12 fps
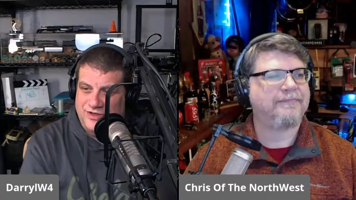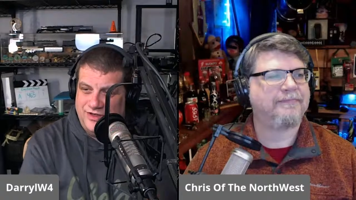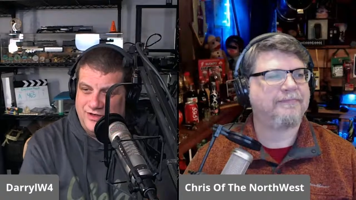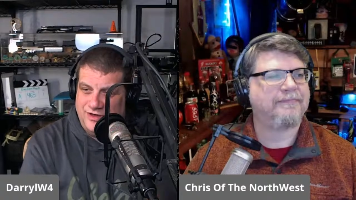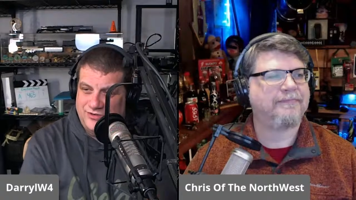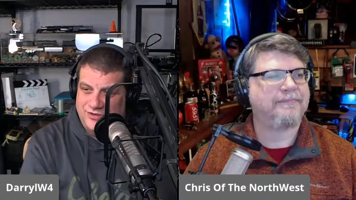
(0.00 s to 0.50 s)
Speaker 1: that
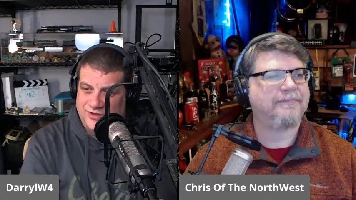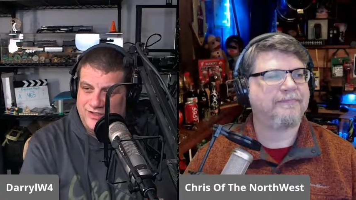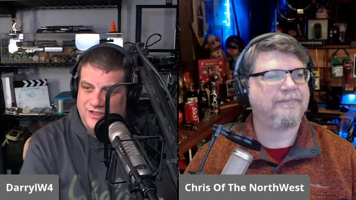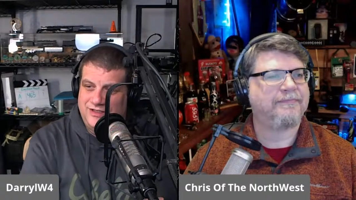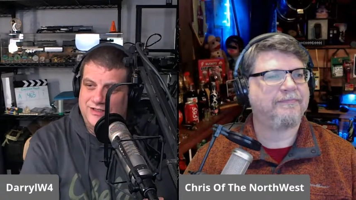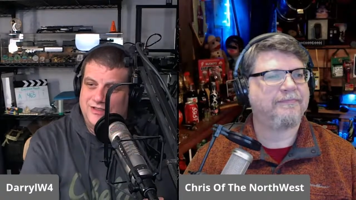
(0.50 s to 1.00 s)
are
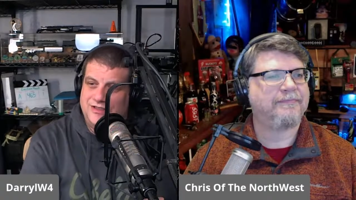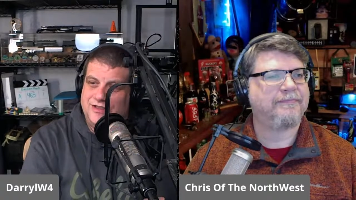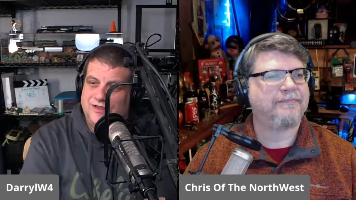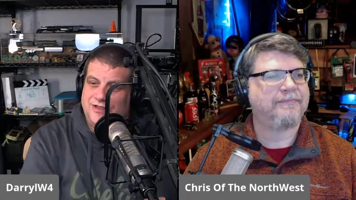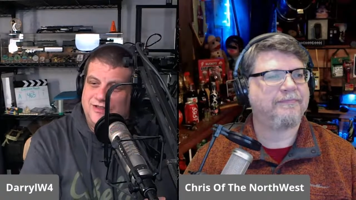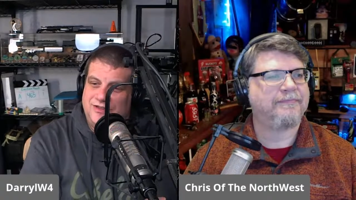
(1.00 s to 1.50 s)
actually
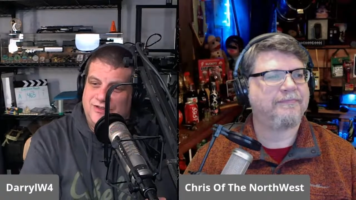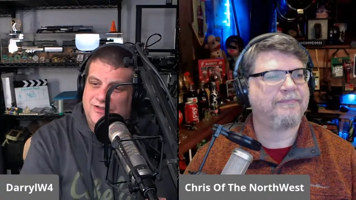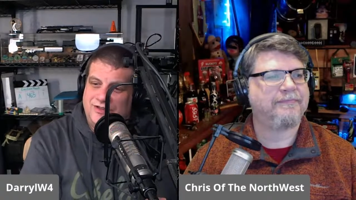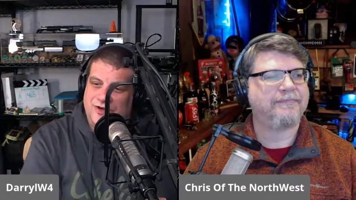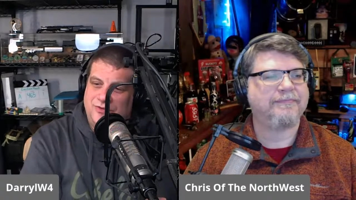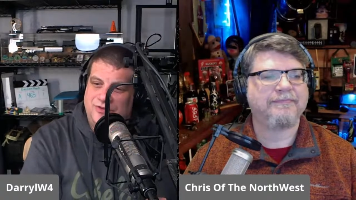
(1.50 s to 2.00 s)

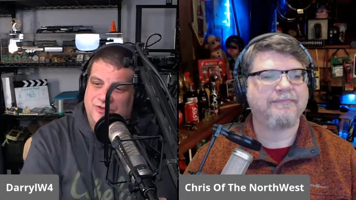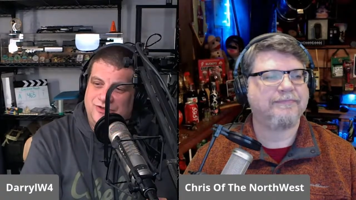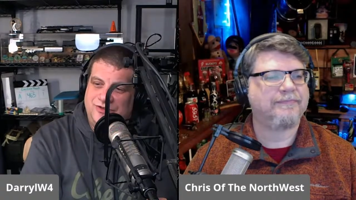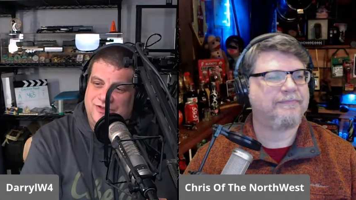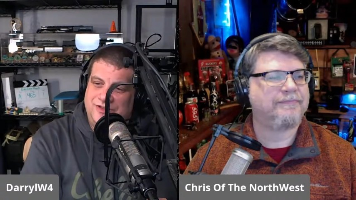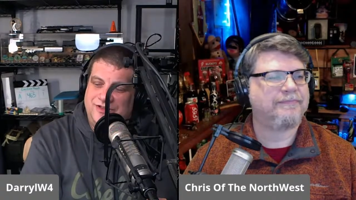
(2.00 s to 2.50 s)
known to
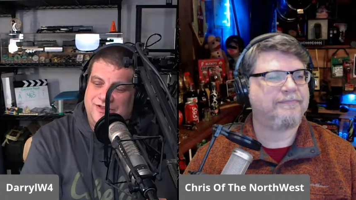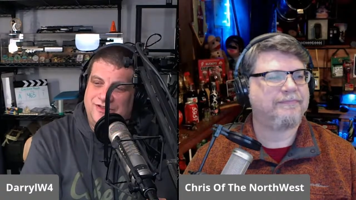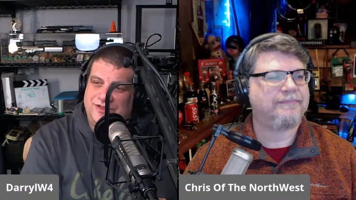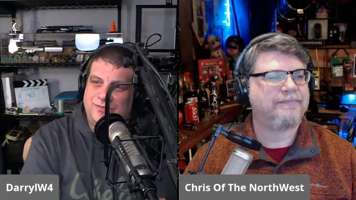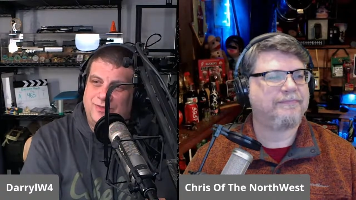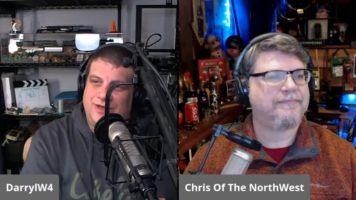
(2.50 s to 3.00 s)
still
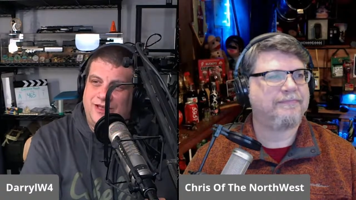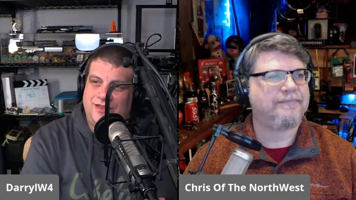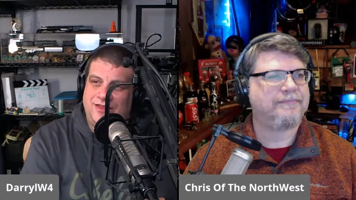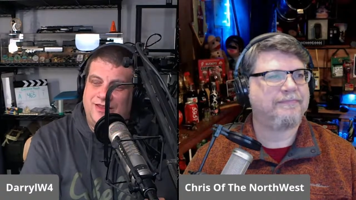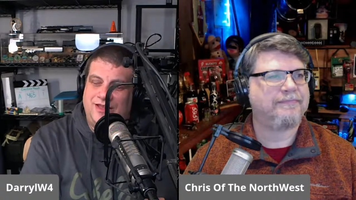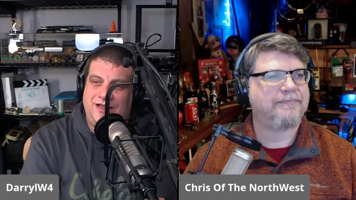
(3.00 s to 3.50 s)
exist, but I
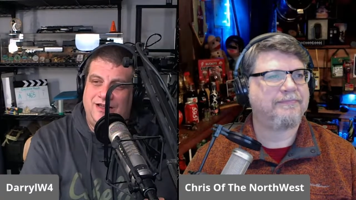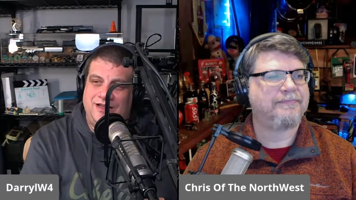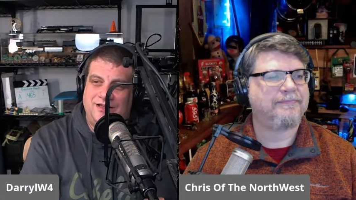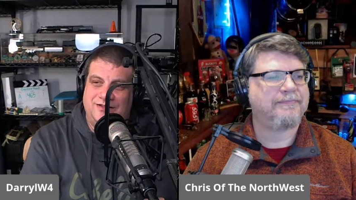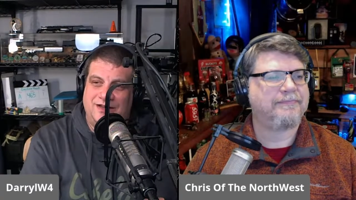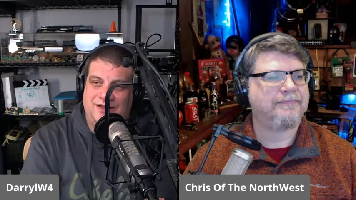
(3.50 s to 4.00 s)
think
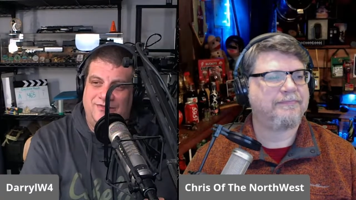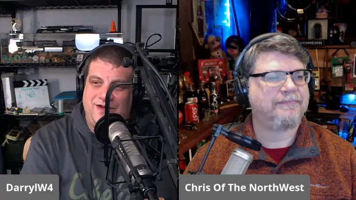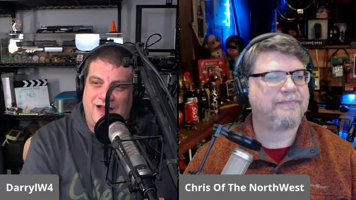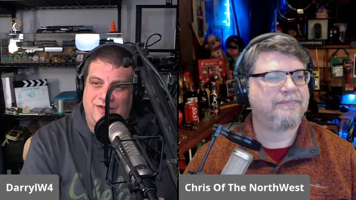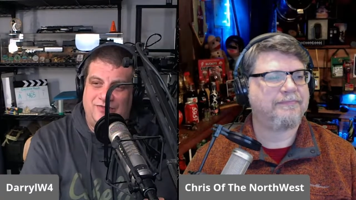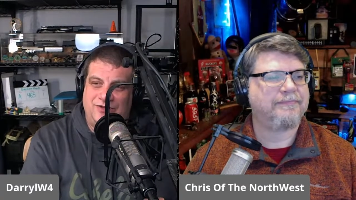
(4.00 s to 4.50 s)
it's like
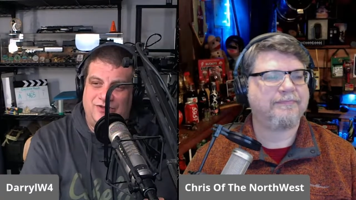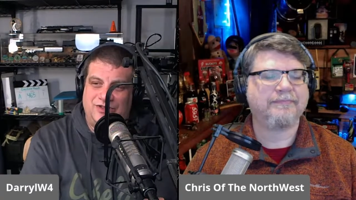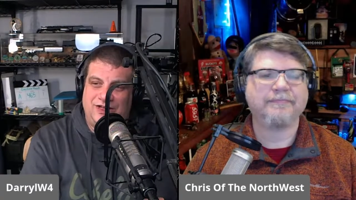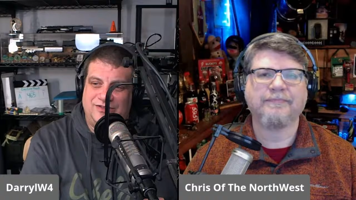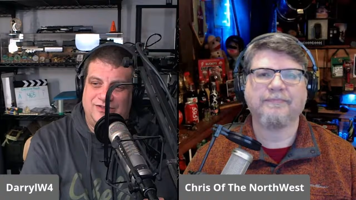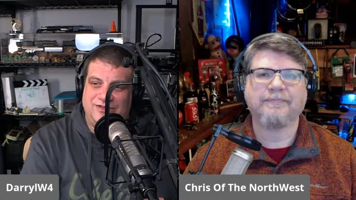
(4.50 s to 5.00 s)
five or
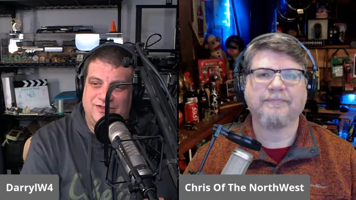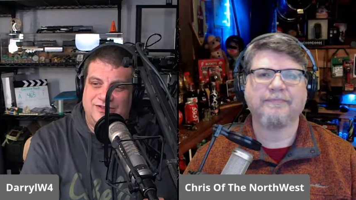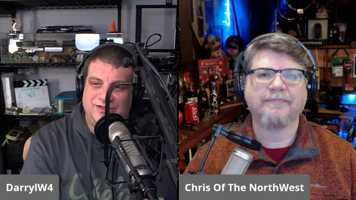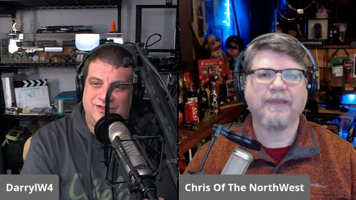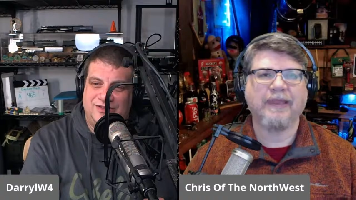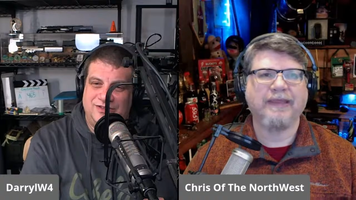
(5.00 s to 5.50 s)
six.
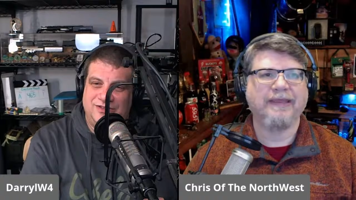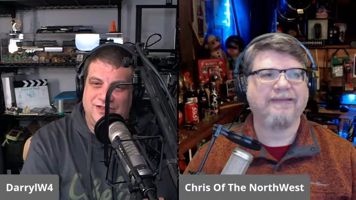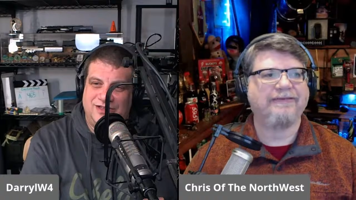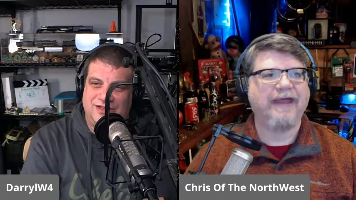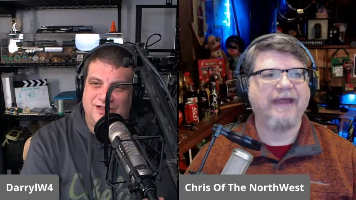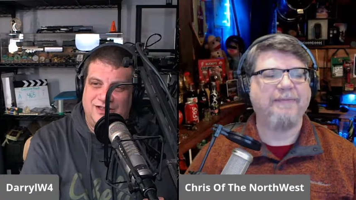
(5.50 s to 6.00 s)

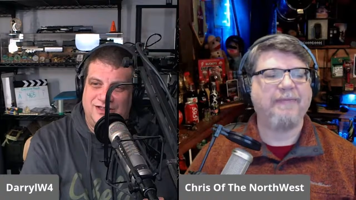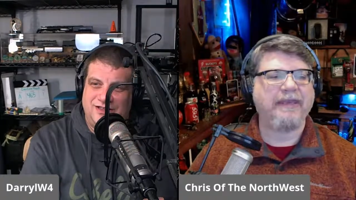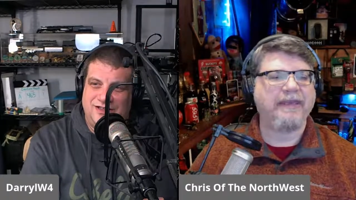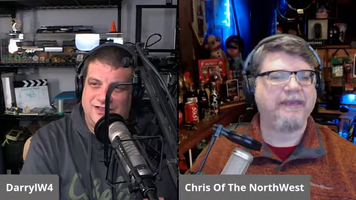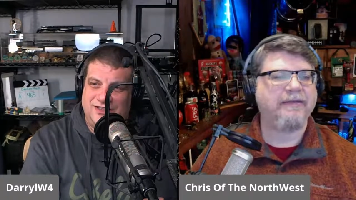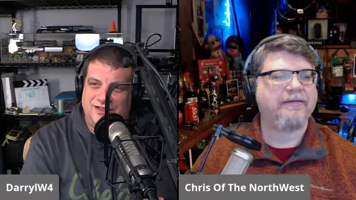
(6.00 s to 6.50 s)
Speaker 2: It's not
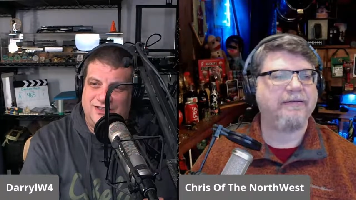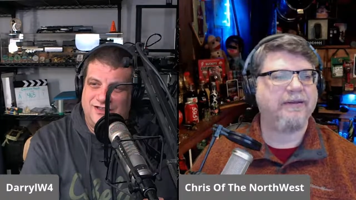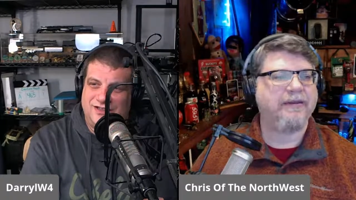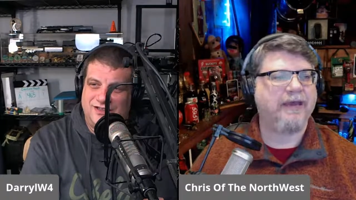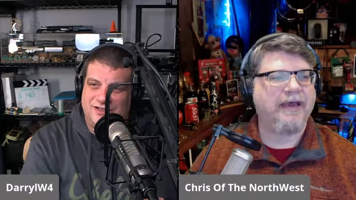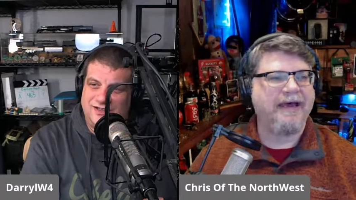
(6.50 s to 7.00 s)
many.
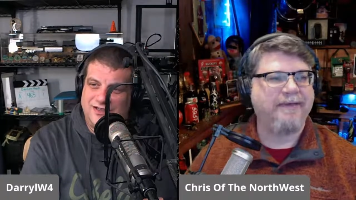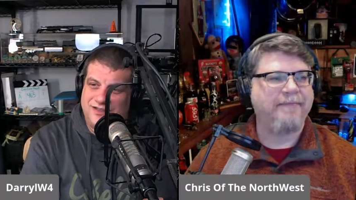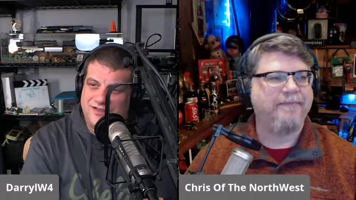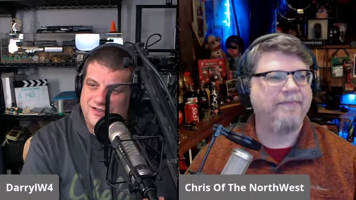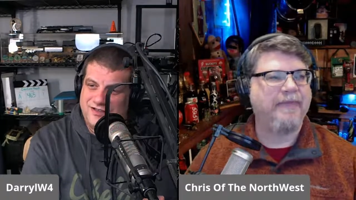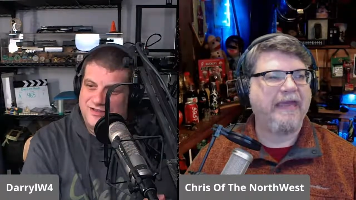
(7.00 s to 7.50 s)

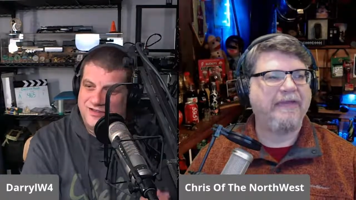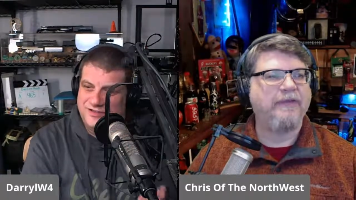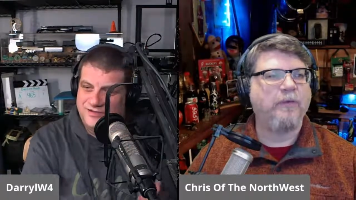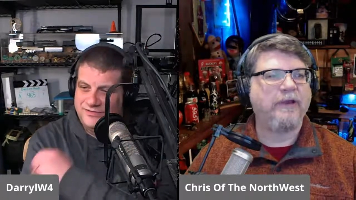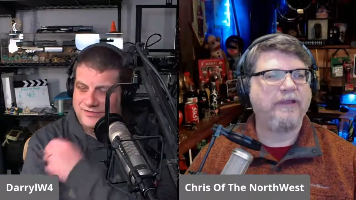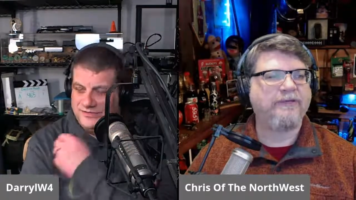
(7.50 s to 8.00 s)
Um,
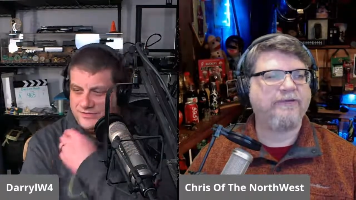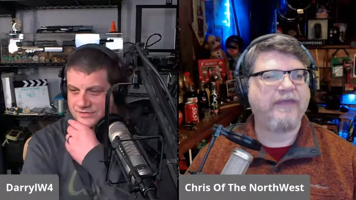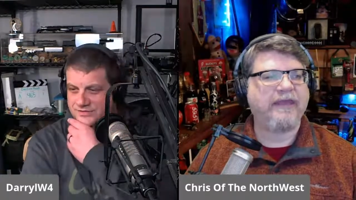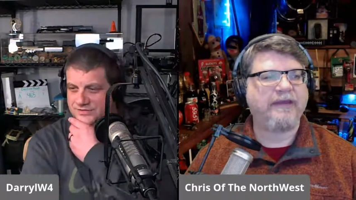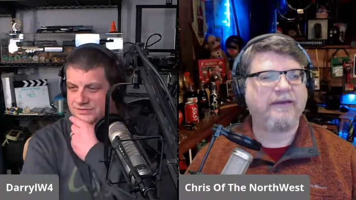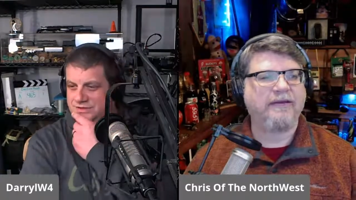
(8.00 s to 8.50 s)
and the ones
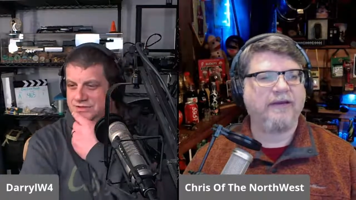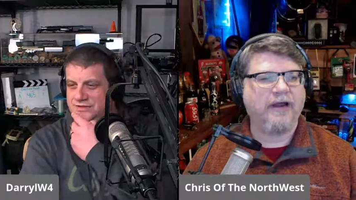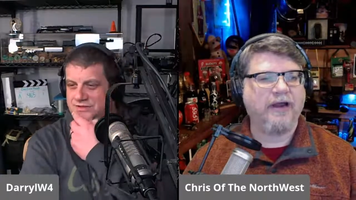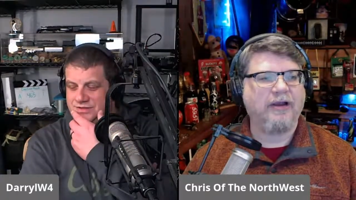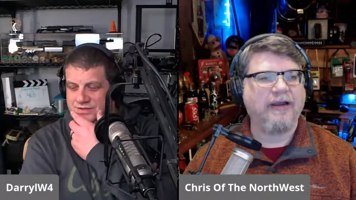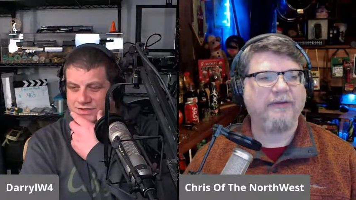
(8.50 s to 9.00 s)
that
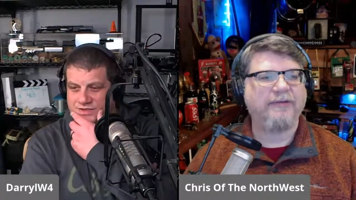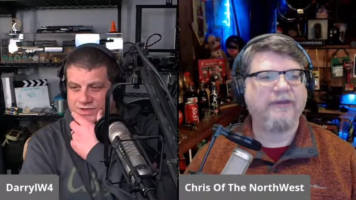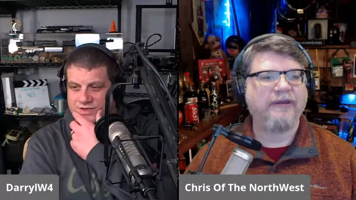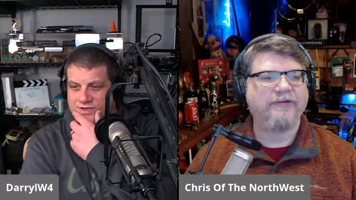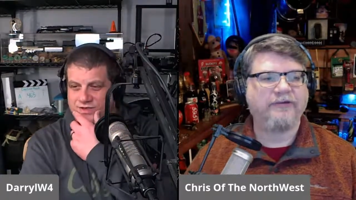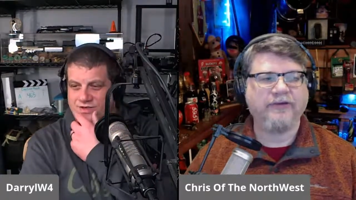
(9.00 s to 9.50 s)
are out
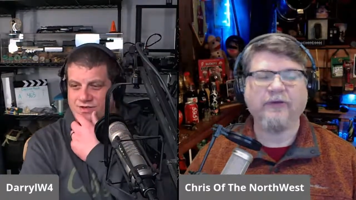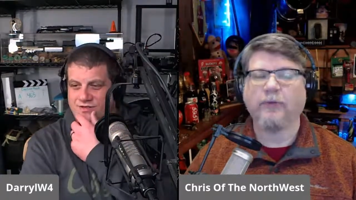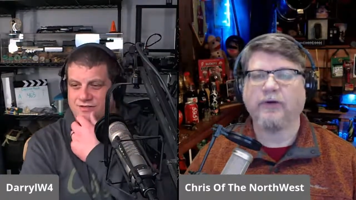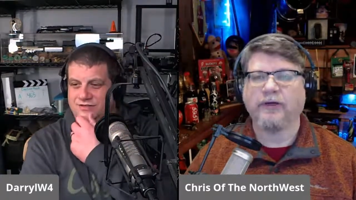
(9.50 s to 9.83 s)
there still